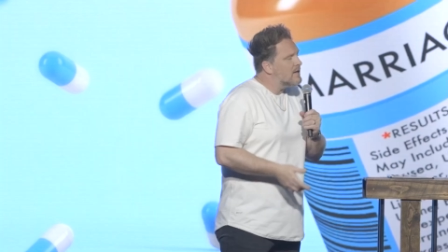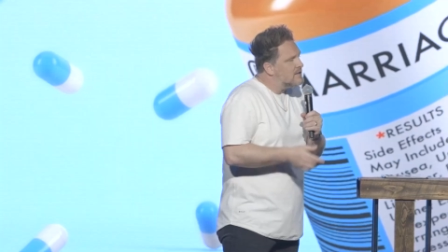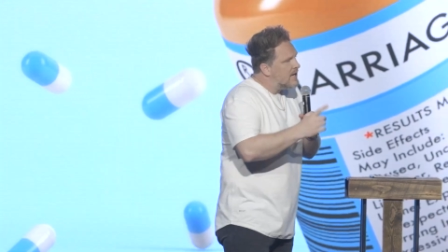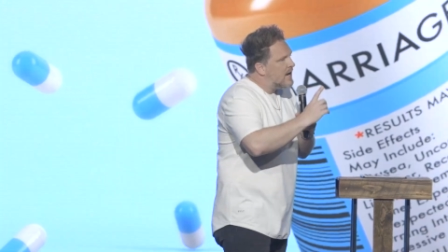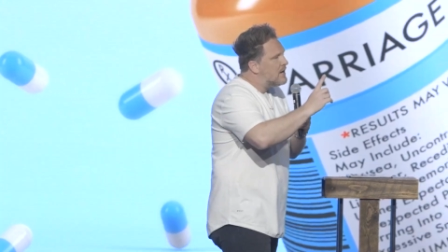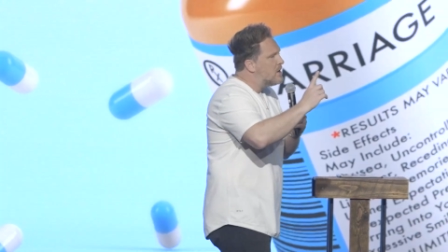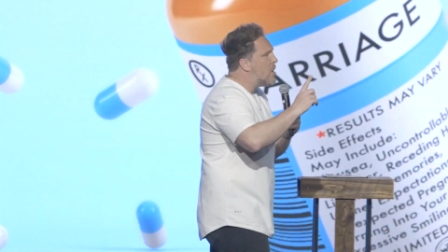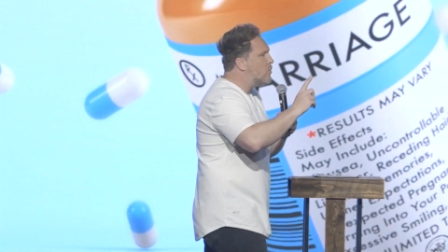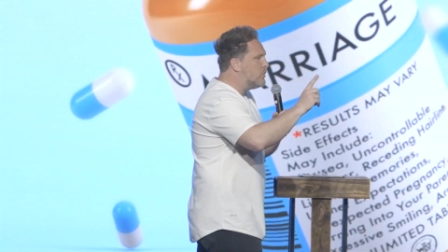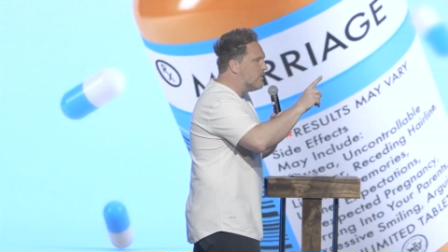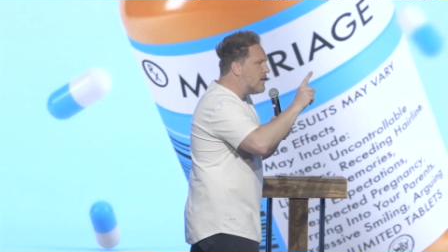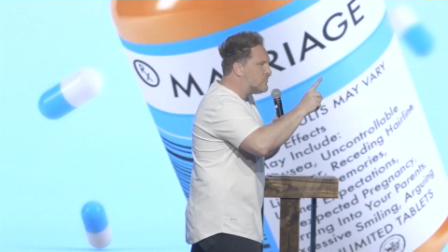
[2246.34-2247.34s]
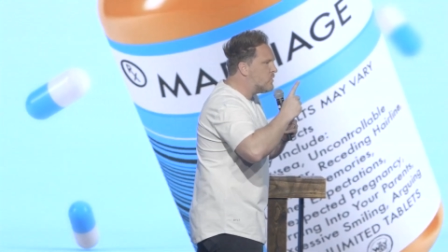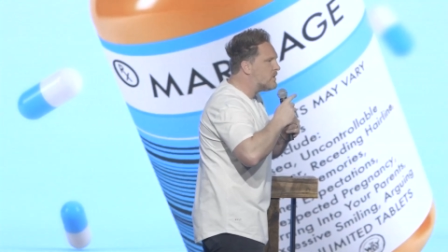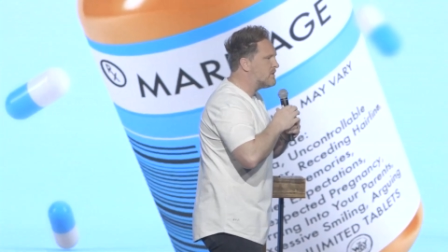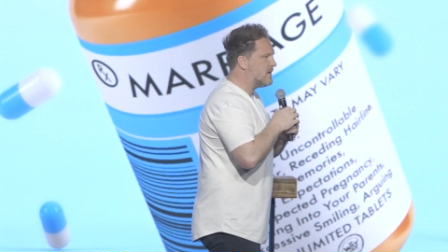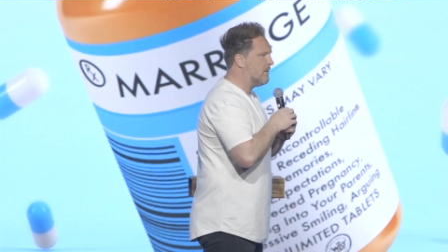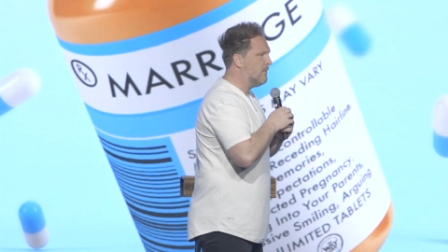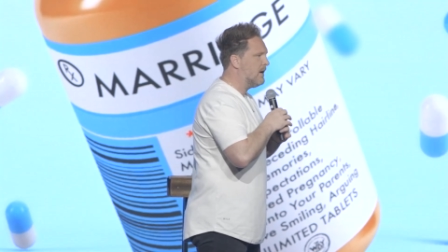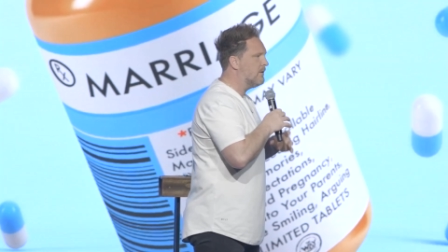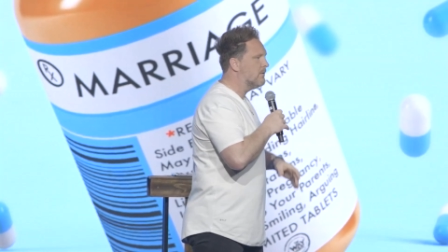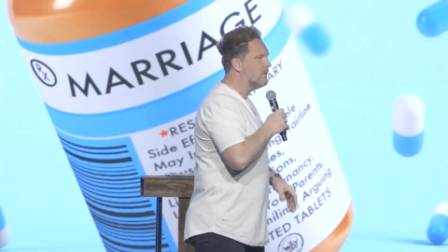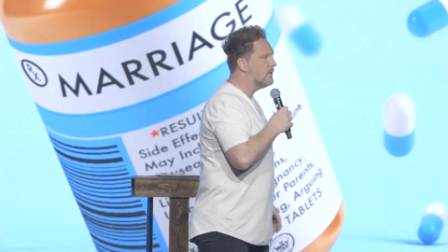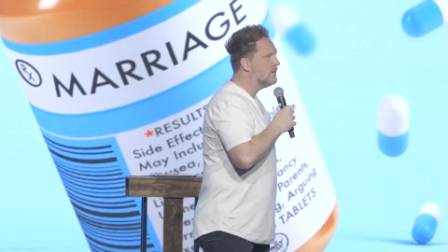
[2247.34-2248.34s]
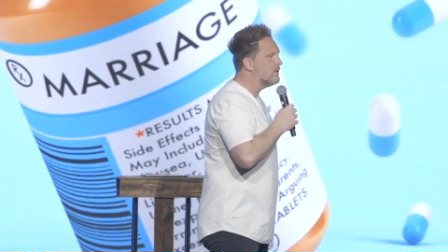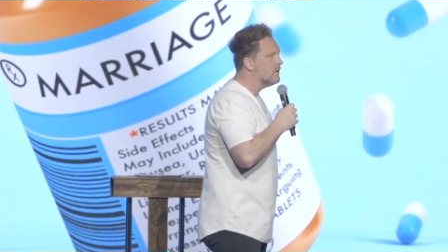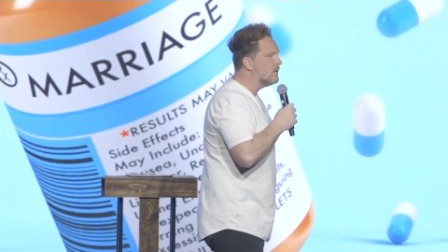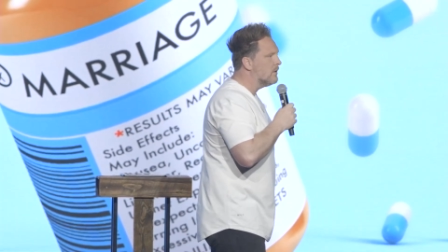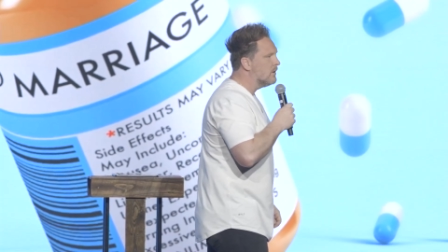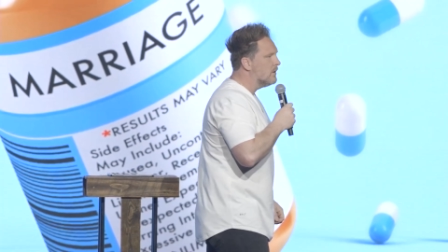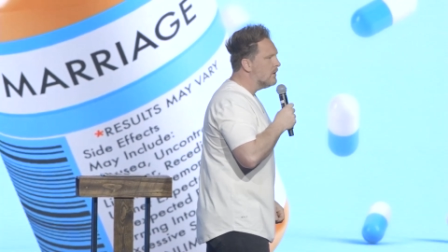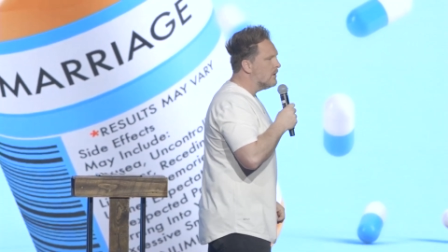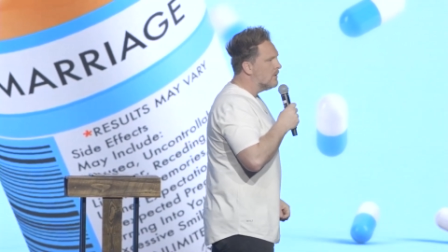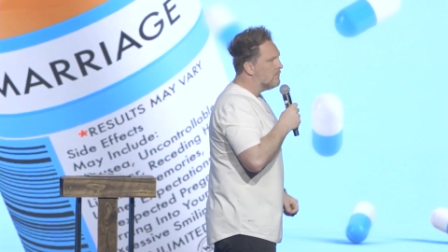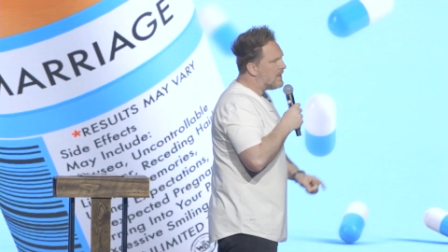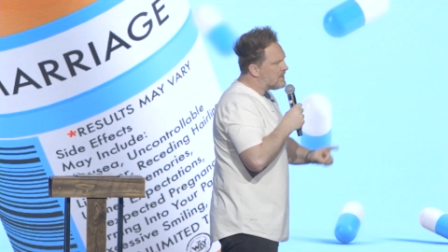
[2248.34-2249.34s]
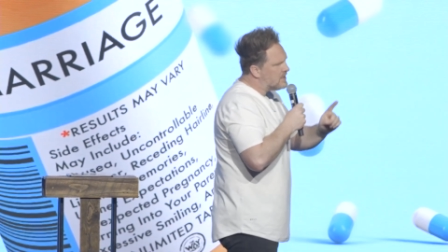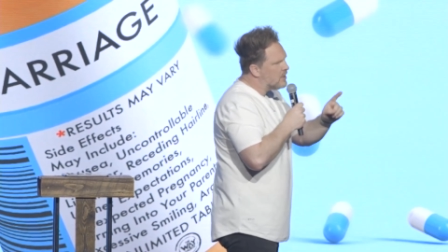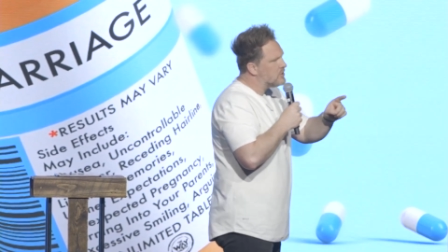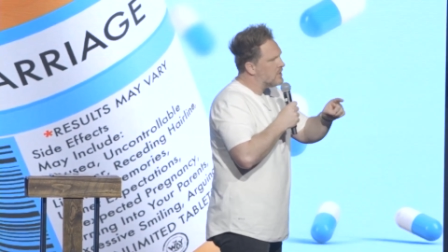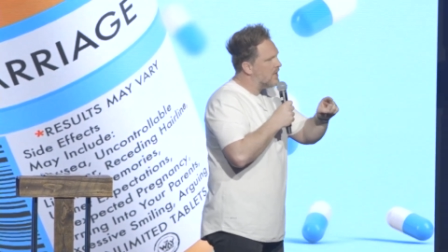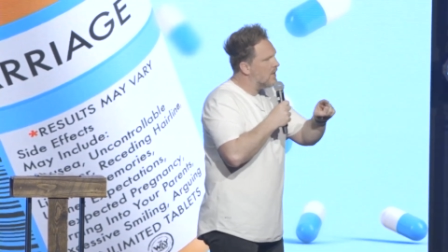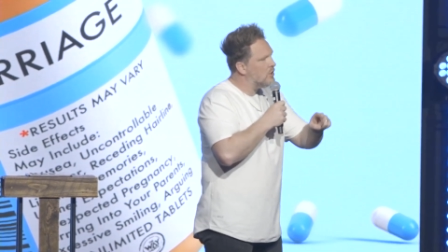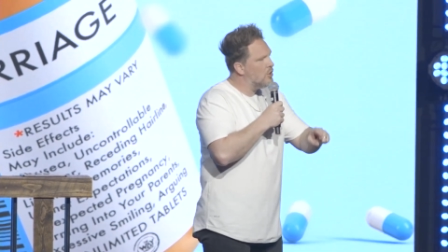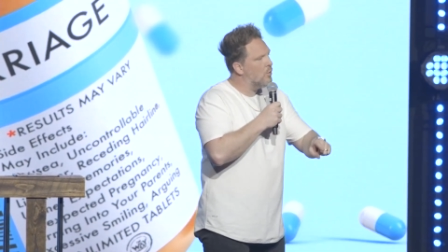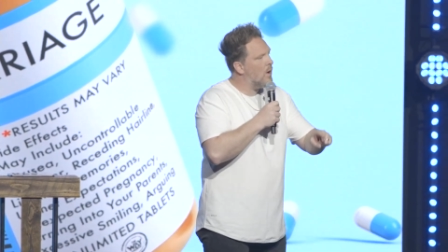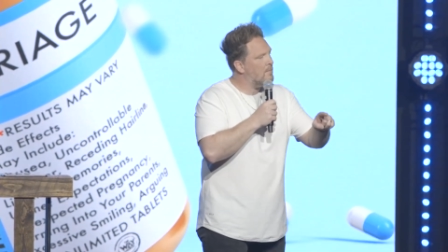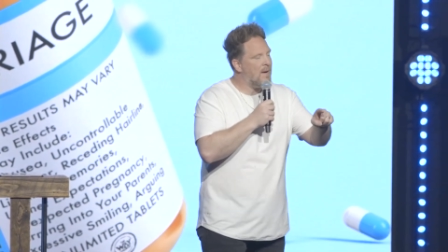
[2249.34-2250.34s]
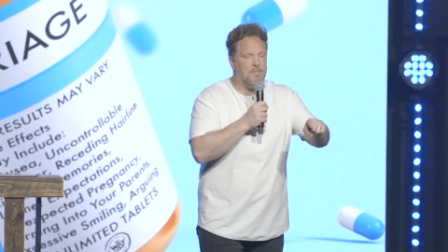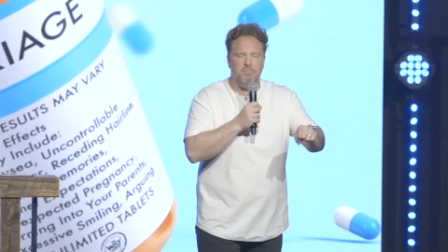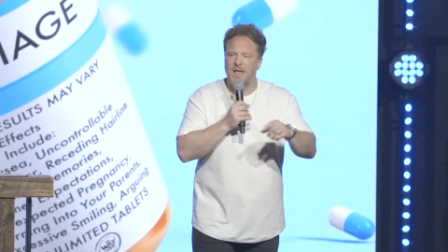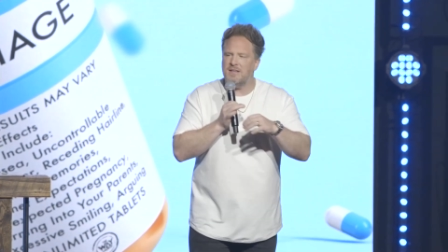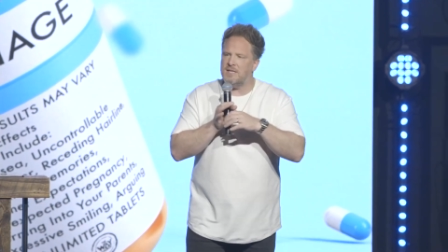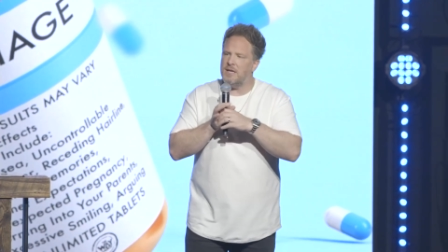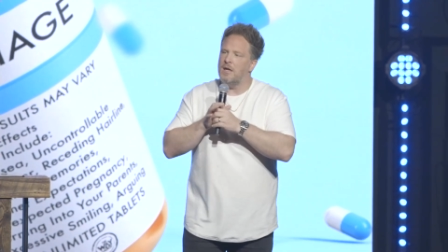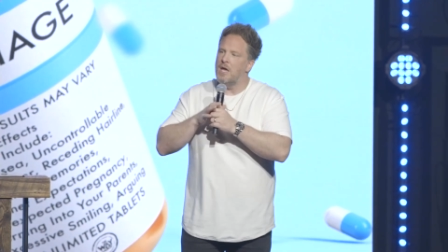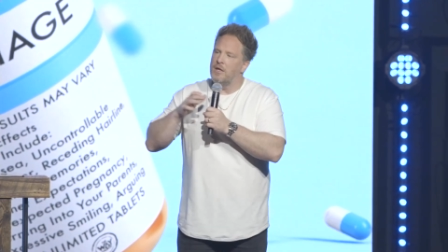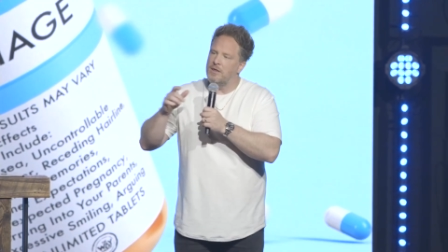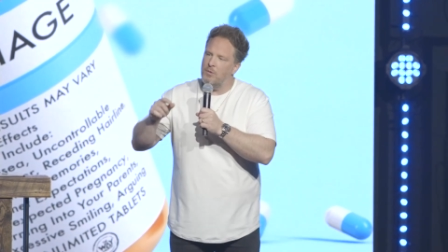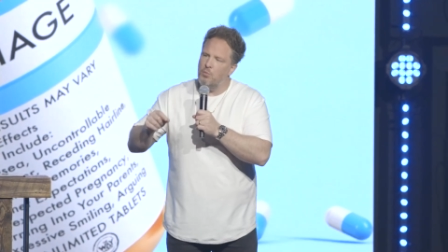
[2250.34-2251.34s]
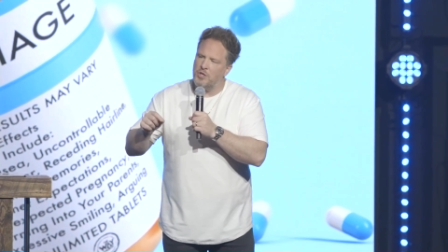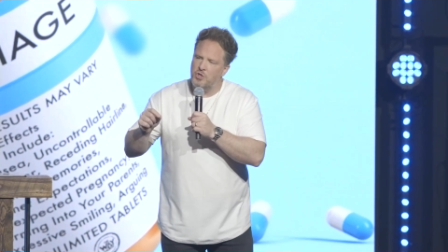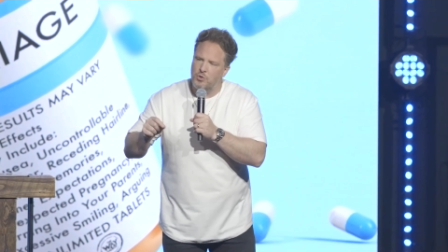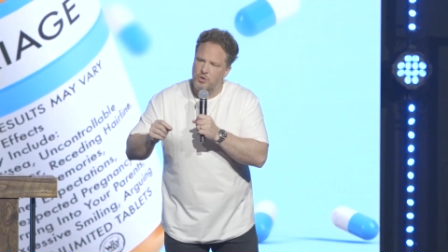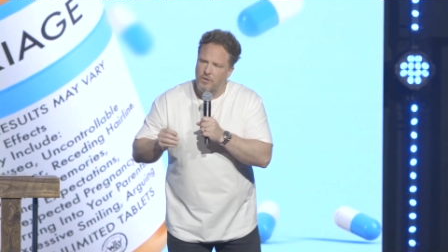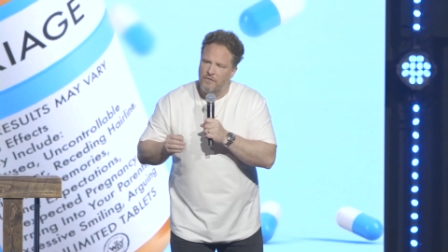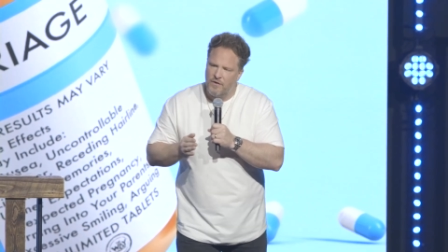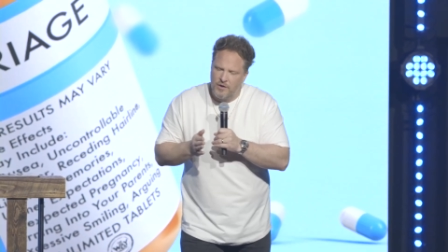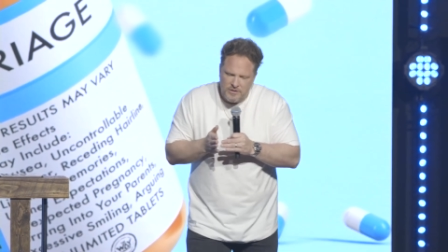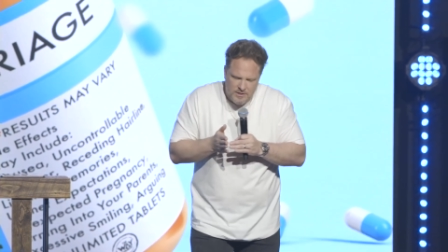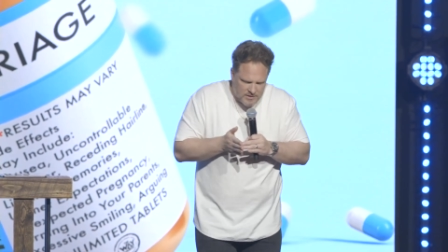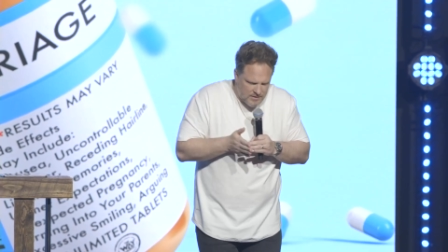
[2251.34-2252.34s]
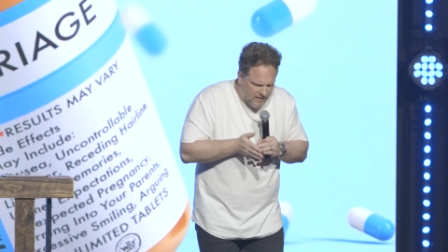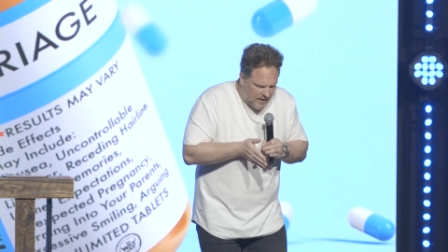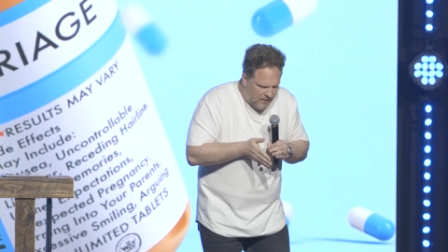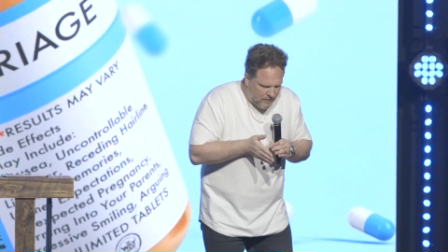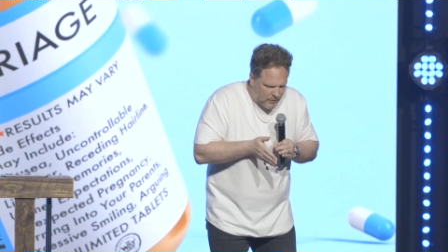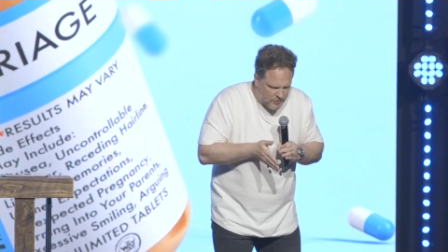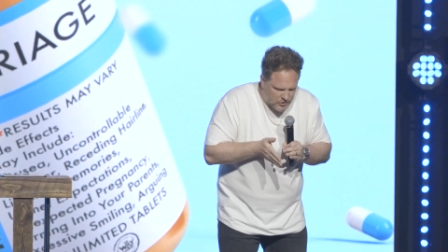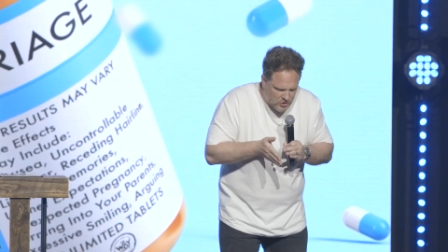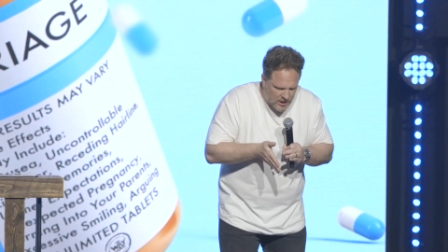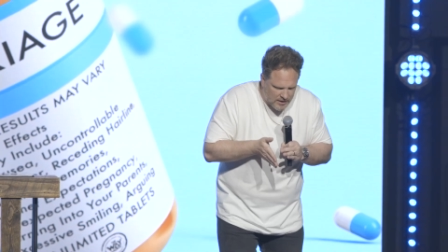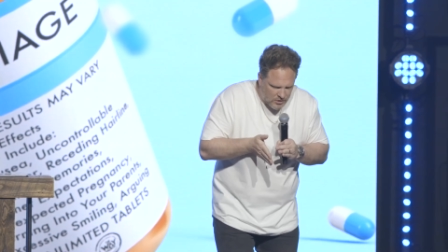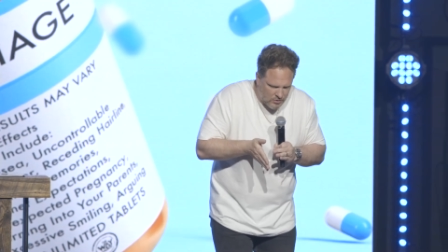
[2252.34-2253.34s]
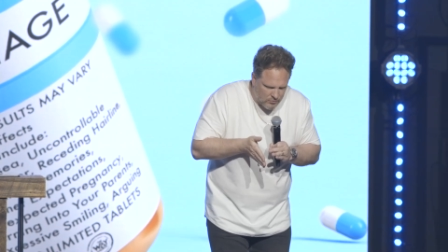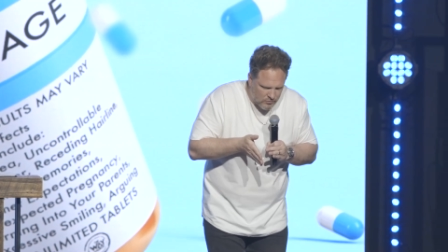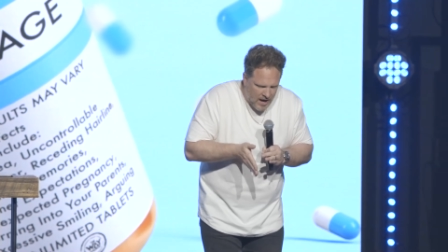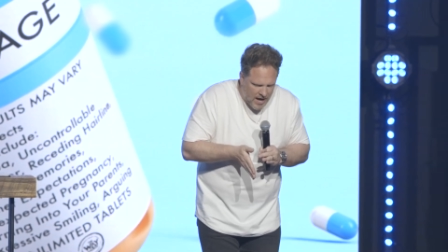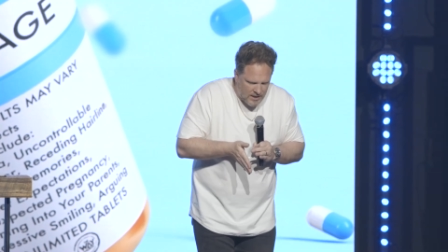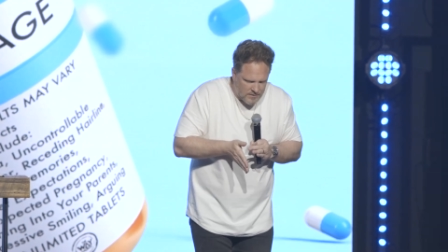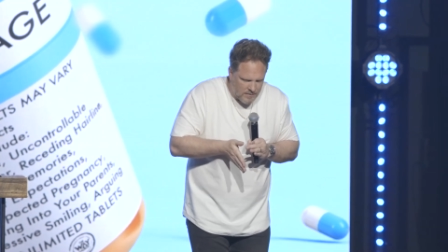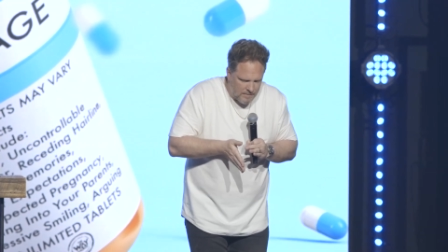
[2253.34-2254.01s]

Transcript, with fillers: saying, I know you're not trusting me. Because here's the thing you want my blessing, then what you do first is the very first check you write